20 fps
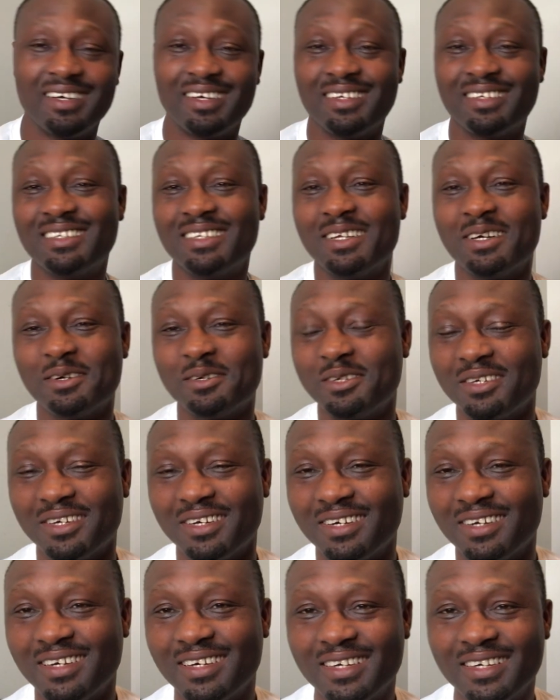now you're,
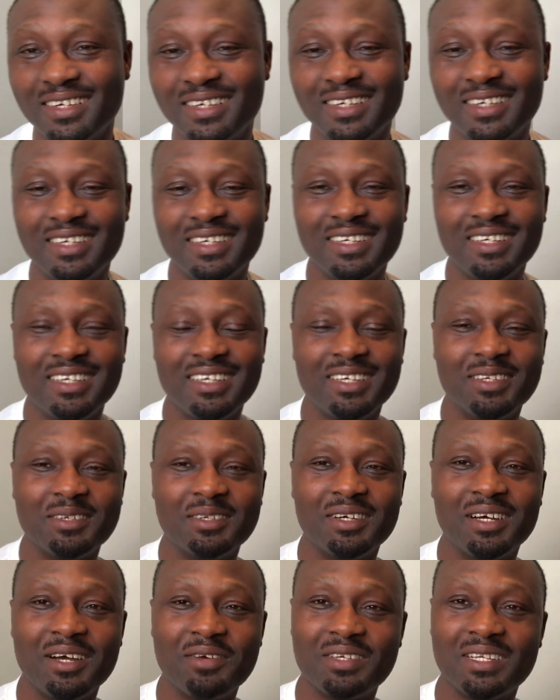
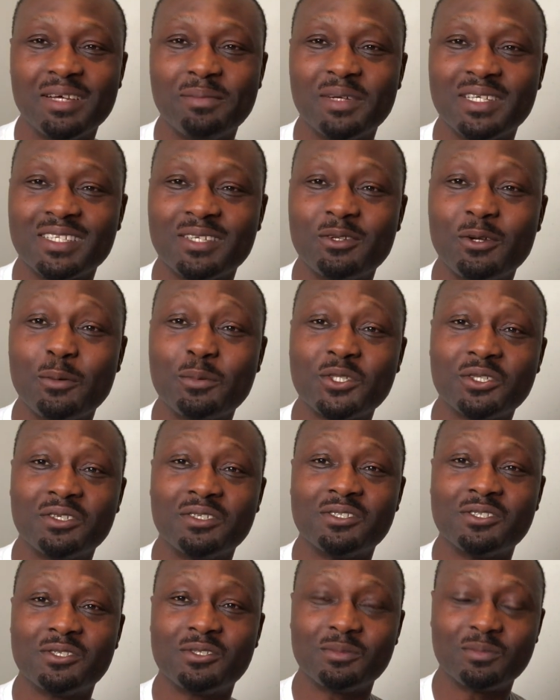having them as an
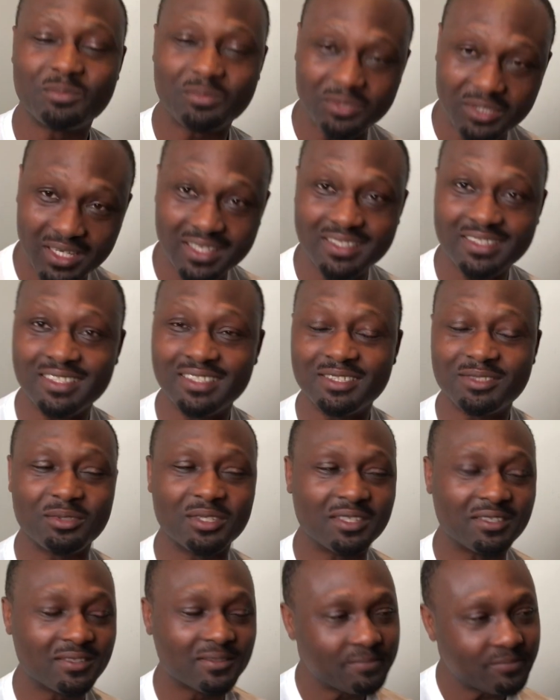option to practice with.